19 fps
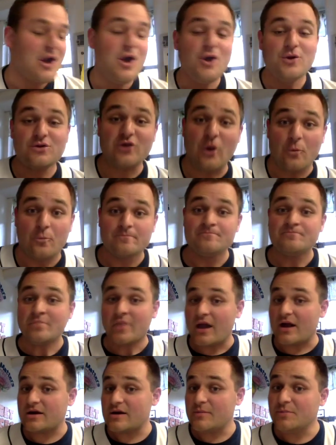So,
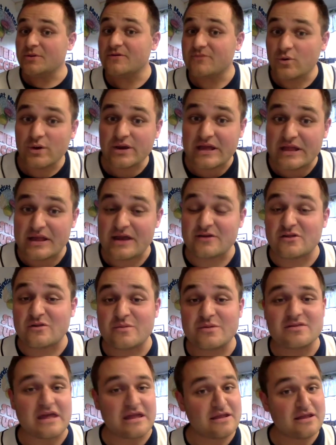a couple of quick
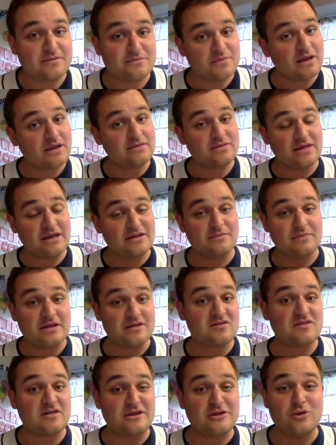announcements, and then I'm going
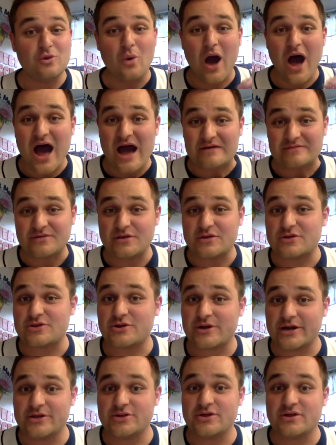to send you off to the
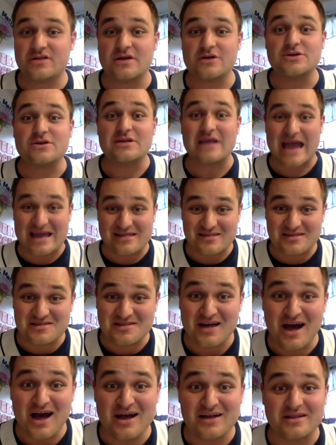strategy session that has a
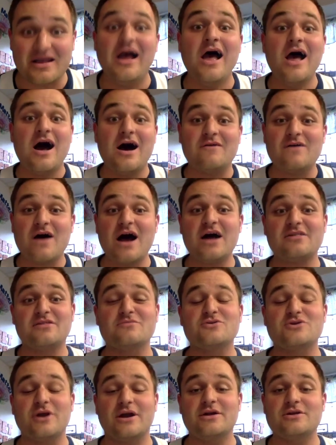ton of awesome
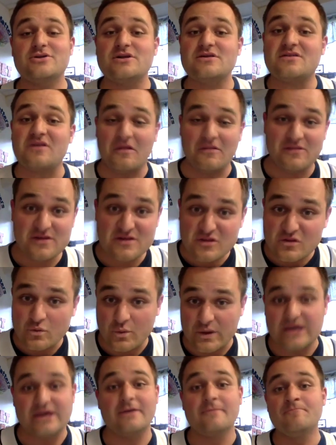strategies this
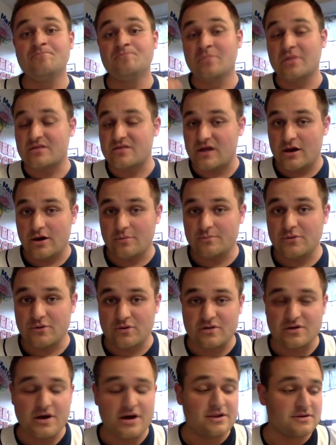week to help your
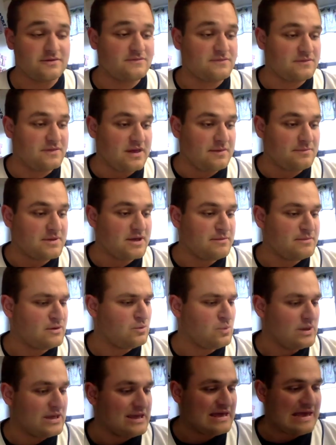scholar for the upcoming
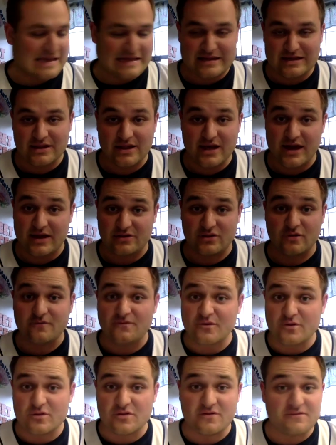week in class. So
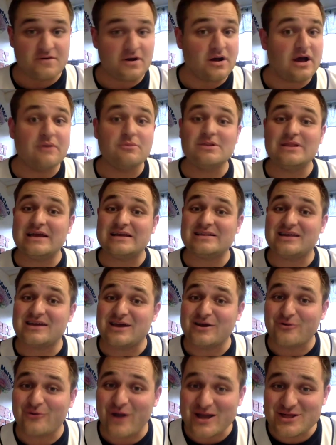first of all, I would like to
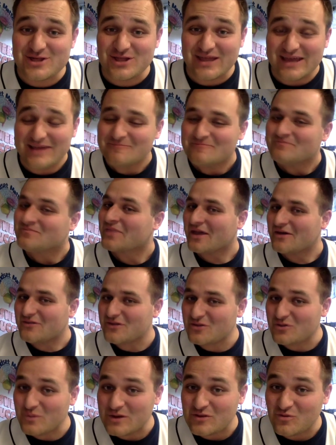congratulate
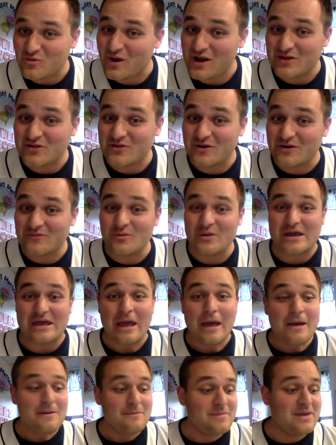this week's Rockstar of the Week,
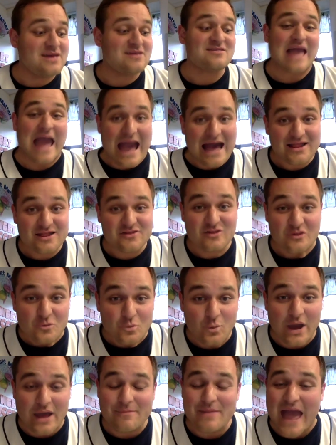Ms. Allison
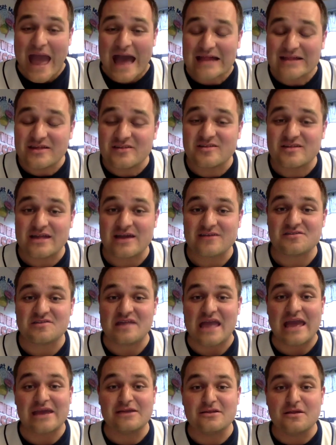Webb. Allison has
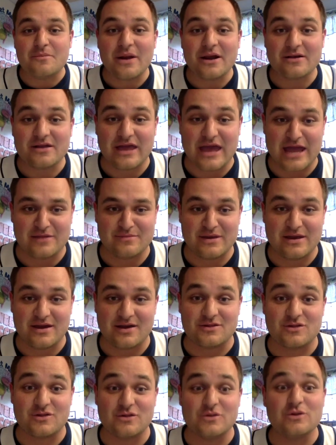taken the Barrett Academy
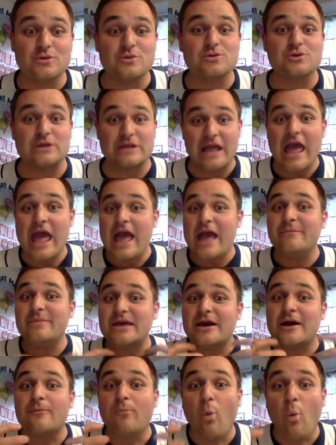Constitution and
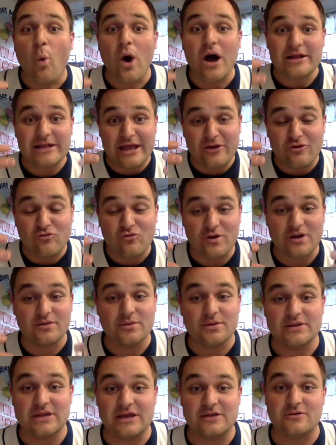become one
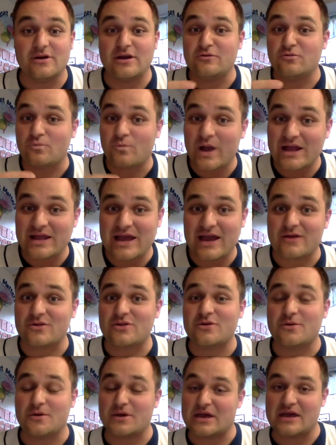incredible leader in Red House
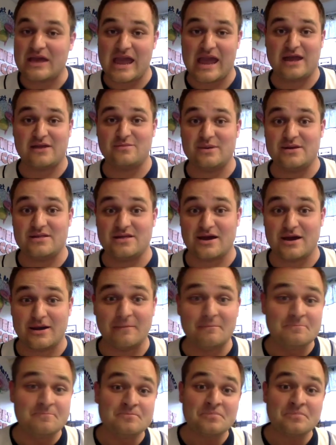during Academy time.